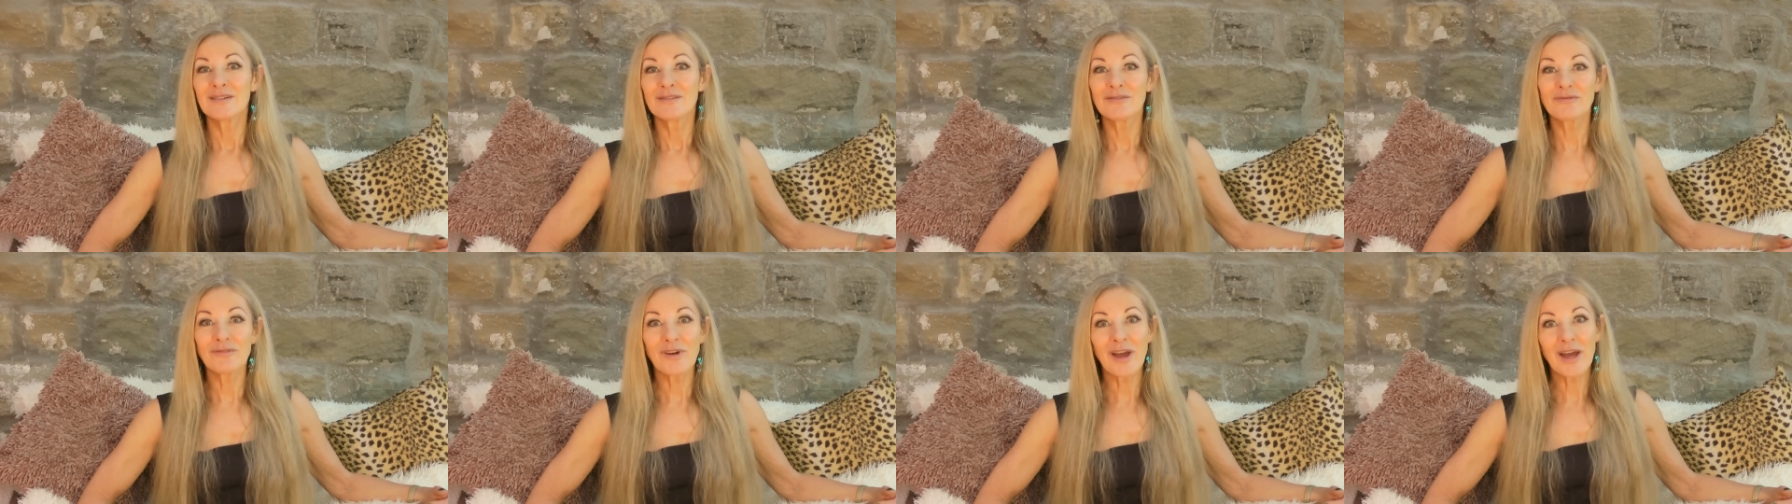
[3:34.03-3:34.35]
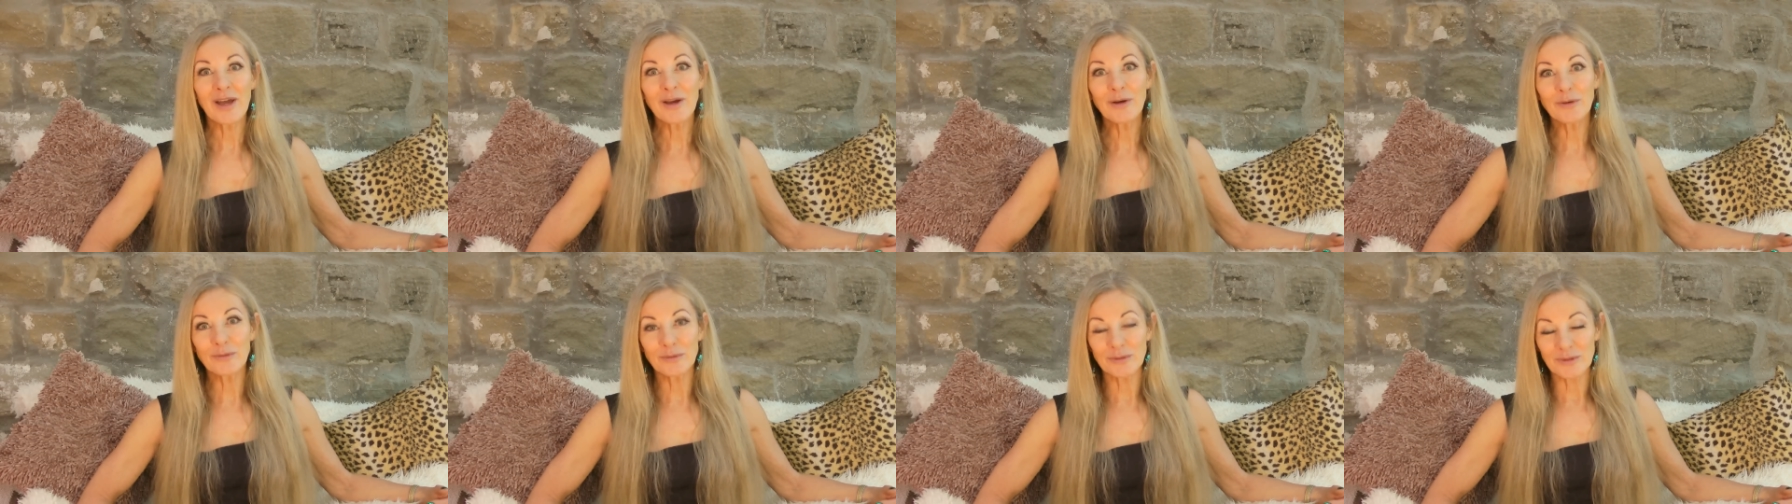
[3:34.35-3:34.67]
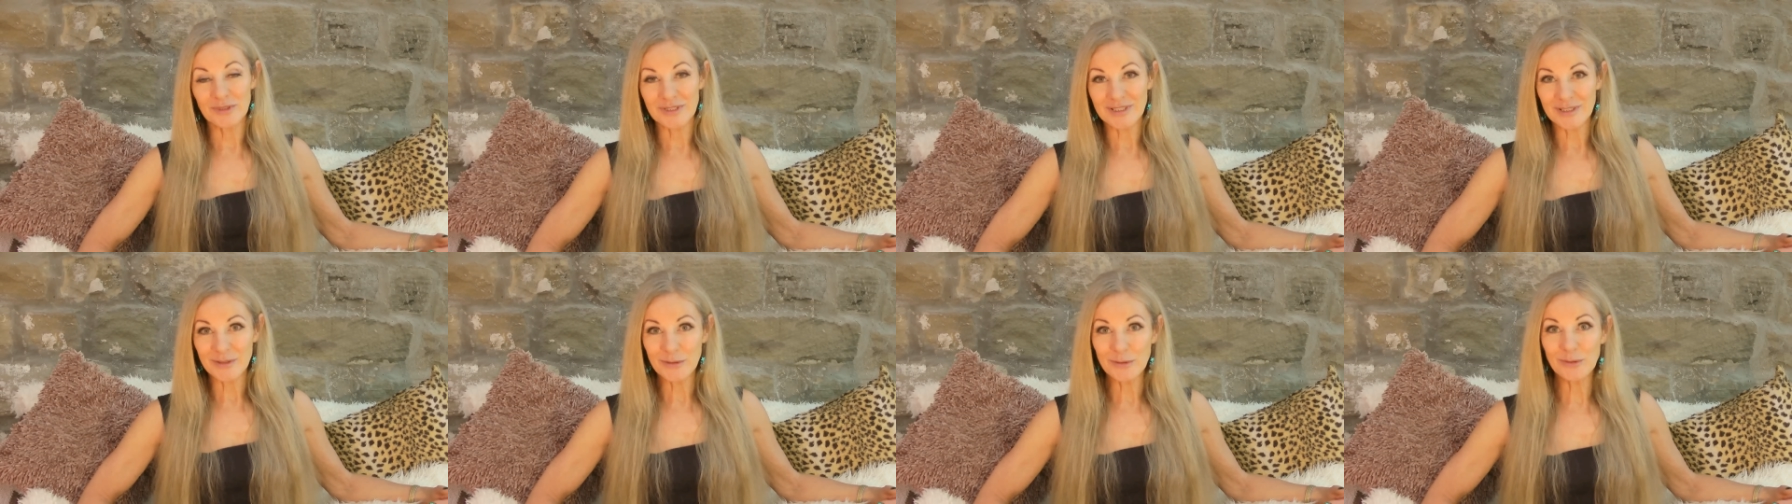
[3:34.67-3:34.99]

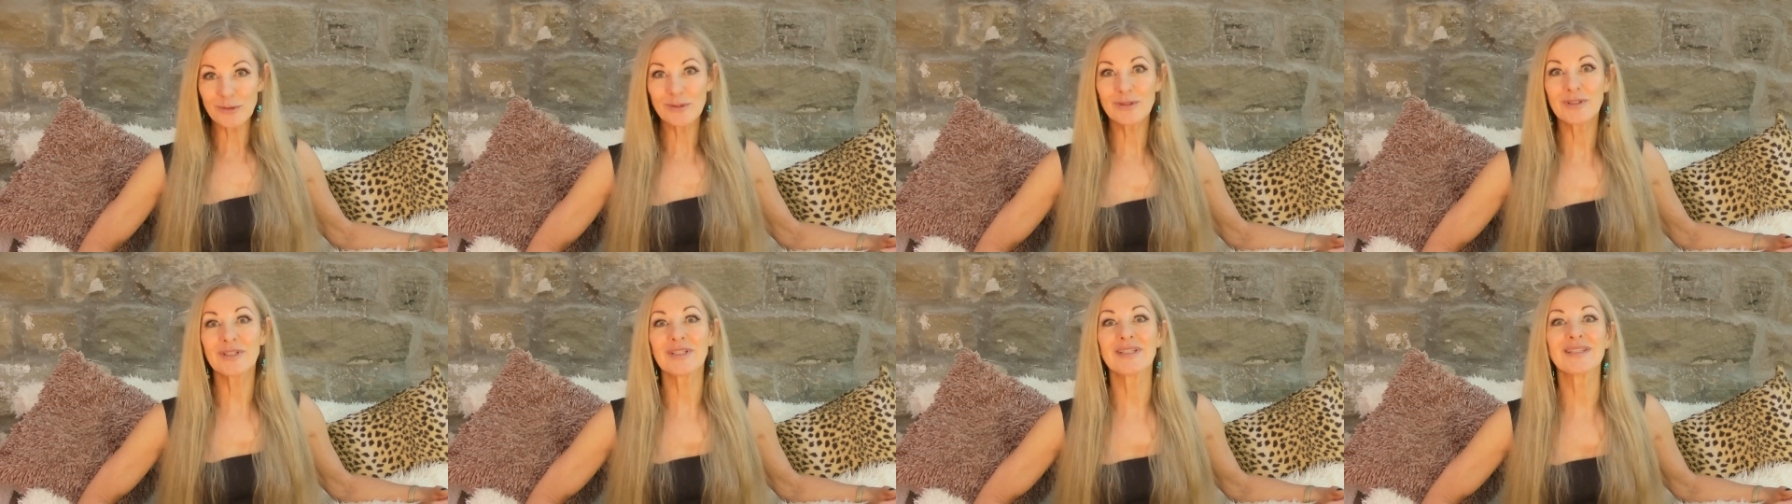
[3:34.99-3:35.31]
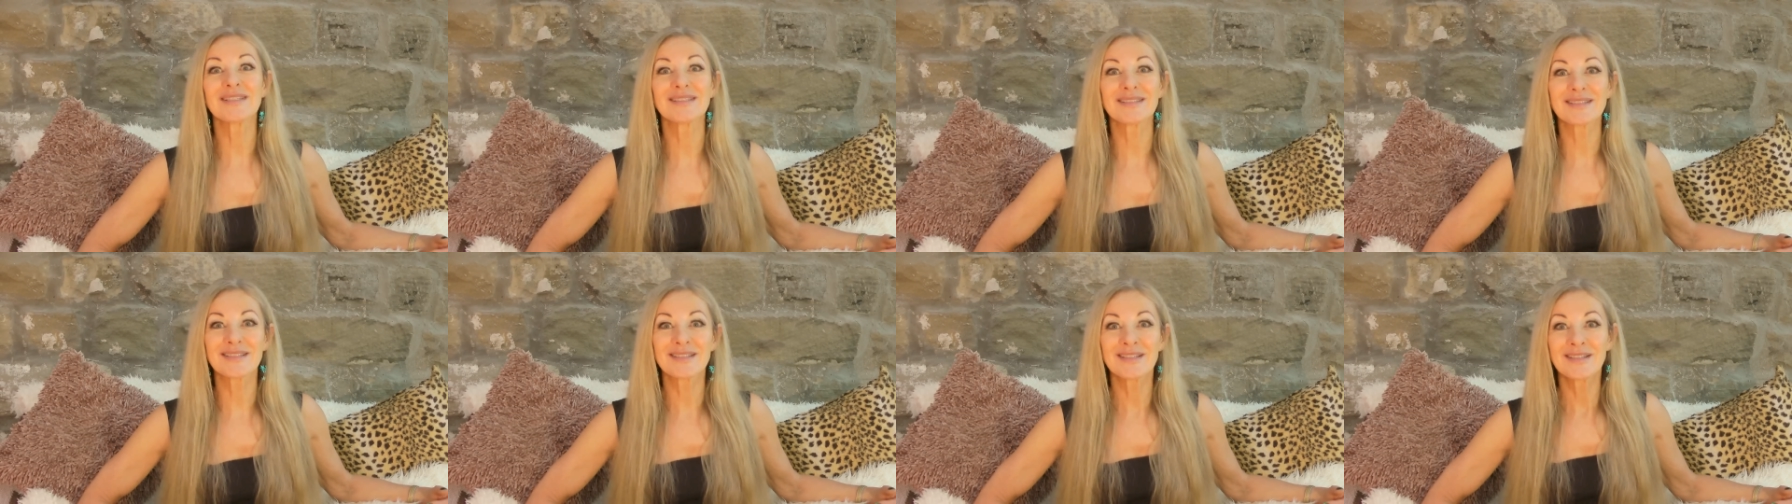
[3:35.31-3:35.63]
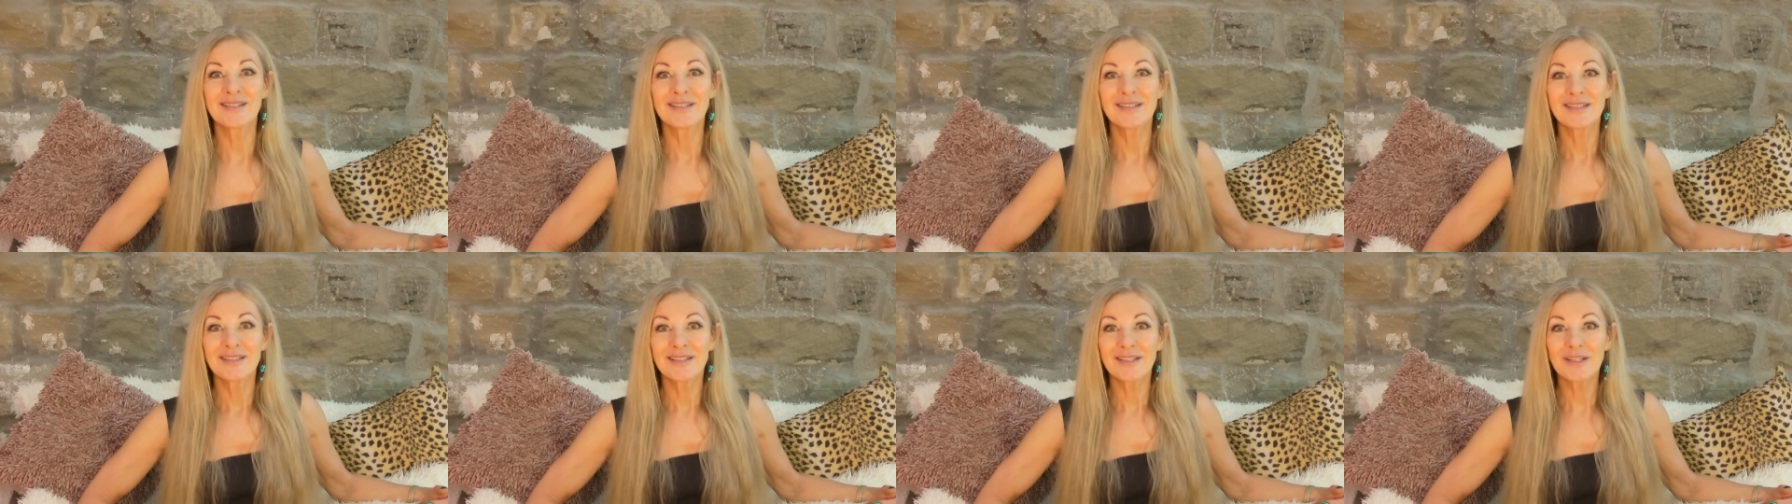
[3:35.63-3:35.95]
found, all
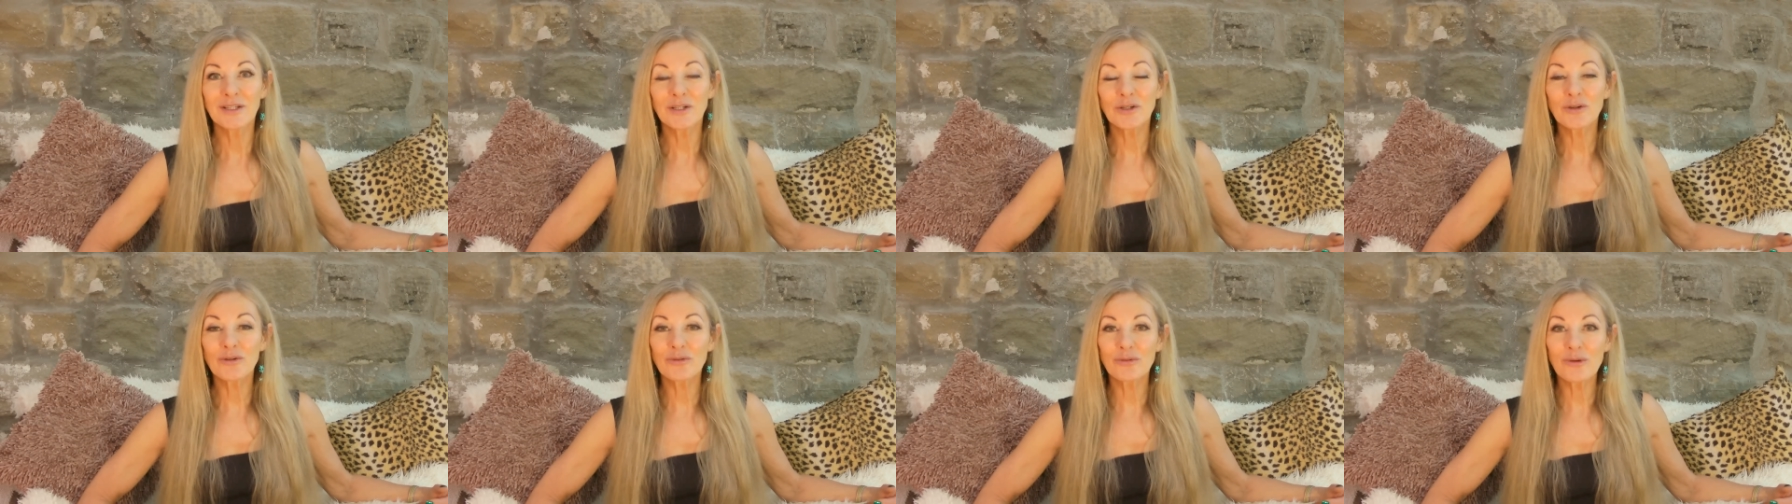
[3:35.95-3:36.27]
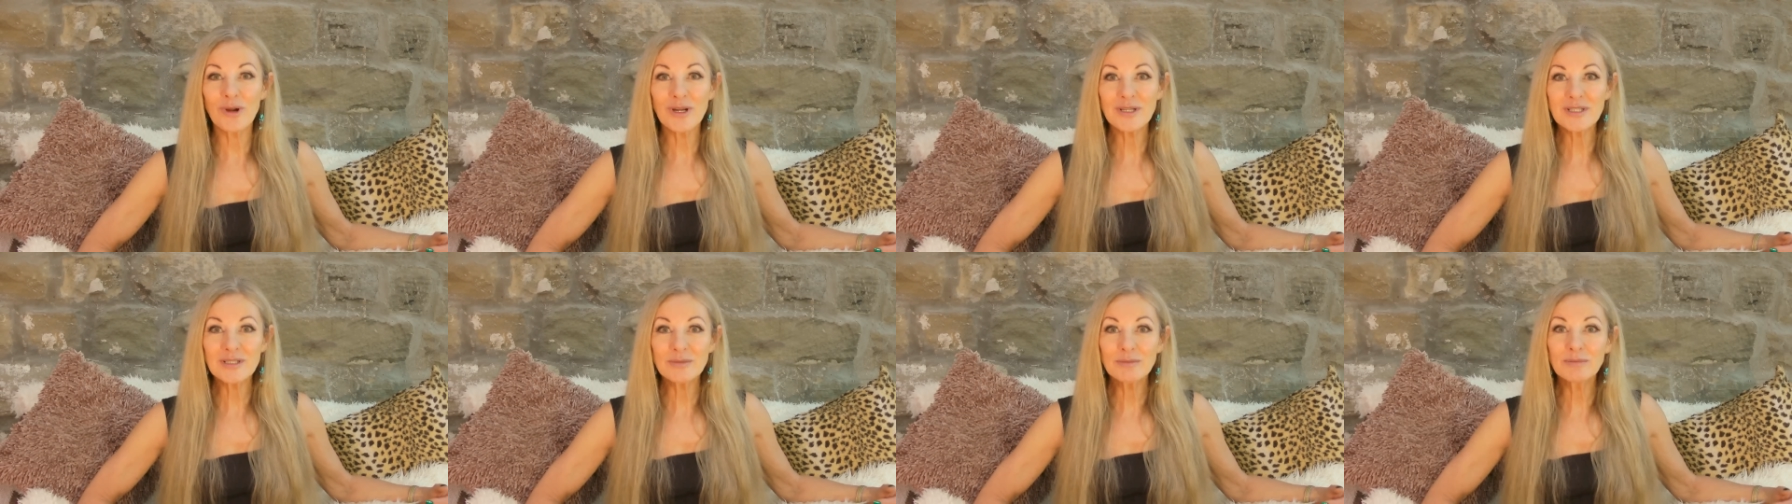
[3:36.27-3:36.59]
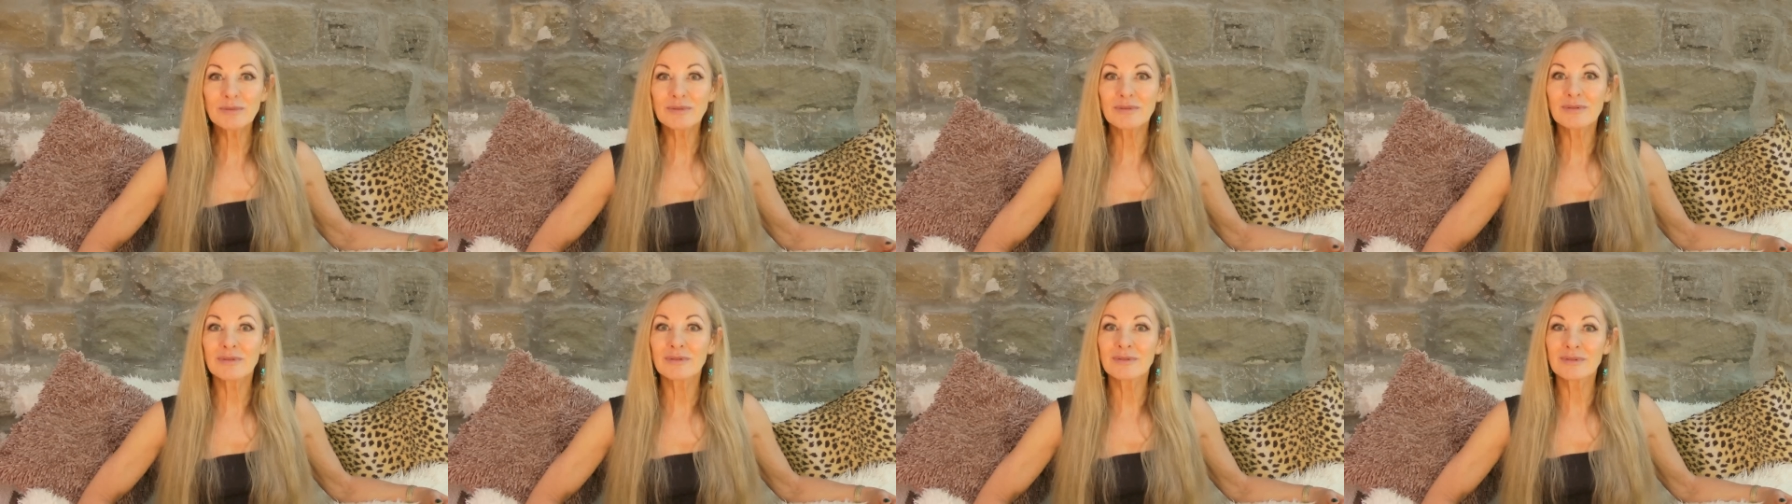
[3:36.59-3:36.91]
this
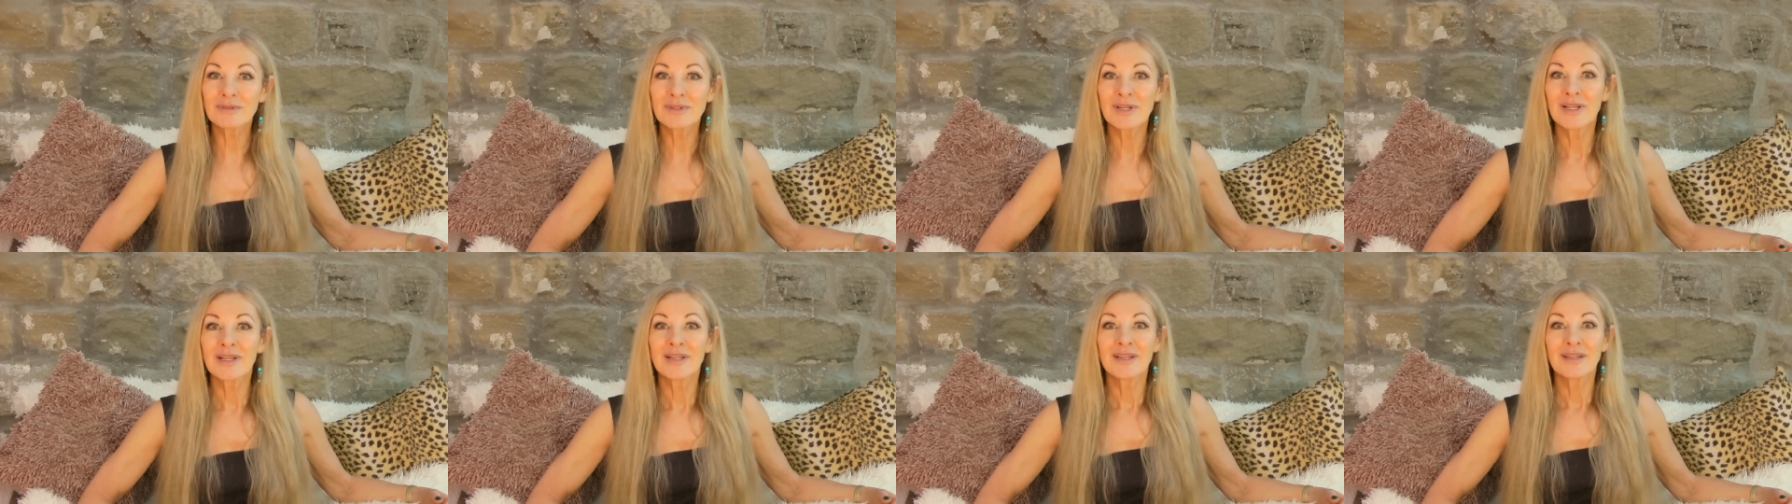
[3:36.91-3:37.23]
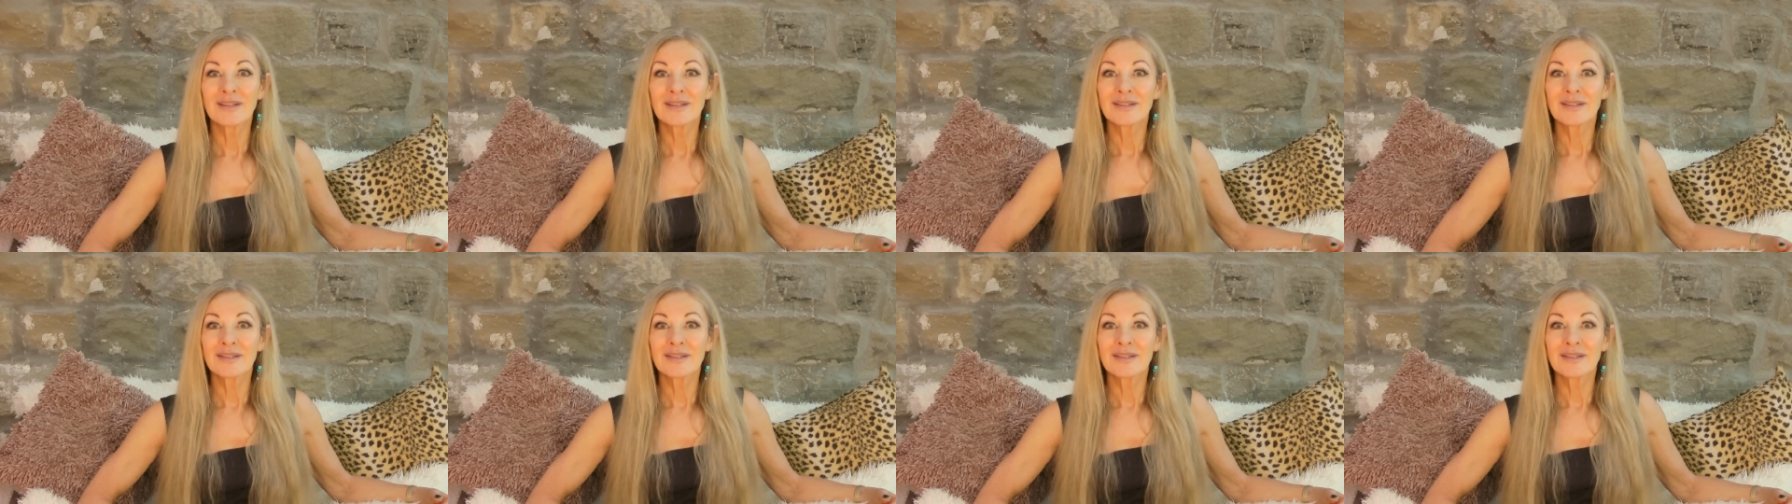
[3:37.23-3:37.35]
incredible